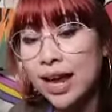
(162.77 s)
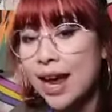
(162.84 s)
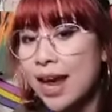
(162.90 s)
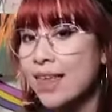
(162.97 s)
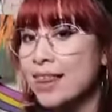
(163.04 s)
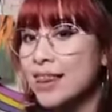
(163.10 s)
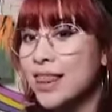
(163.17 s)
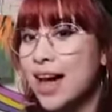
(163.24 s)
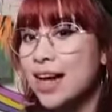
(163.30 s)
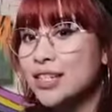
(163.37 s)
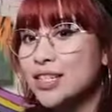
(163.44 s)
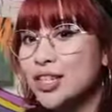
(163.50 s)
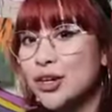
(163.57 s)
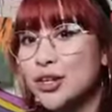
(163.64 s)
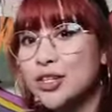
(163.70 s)
and
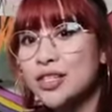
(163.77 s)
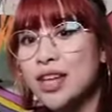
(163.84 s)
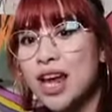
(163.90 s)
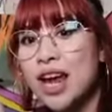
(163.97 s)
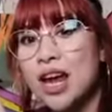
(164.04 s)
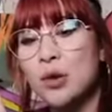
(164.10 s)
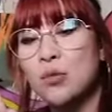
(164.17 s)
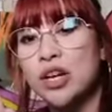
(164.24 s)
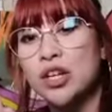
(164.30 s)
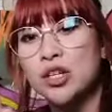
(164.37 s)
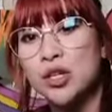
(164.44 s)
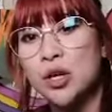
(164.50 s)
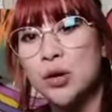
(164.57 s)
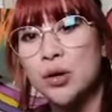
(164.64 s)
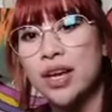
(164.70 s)
last Thursday we
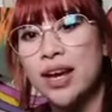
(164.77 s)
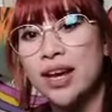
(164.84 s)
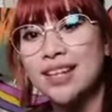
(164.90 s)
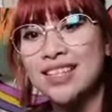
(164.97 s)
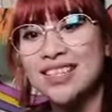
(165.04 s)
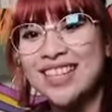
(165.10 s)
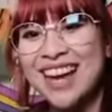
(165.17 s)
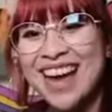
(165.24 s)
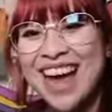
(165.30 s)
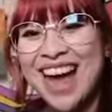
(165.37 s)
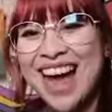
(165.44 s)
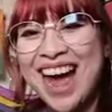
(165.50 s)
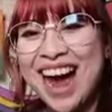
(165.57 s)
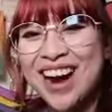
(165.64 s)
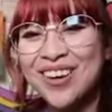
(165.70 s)
showcased
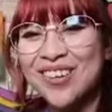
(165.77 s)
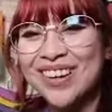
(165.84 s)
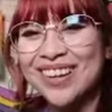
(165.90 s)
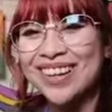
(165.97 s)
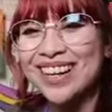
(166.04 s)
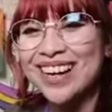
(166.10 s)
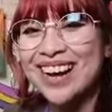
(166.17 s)
our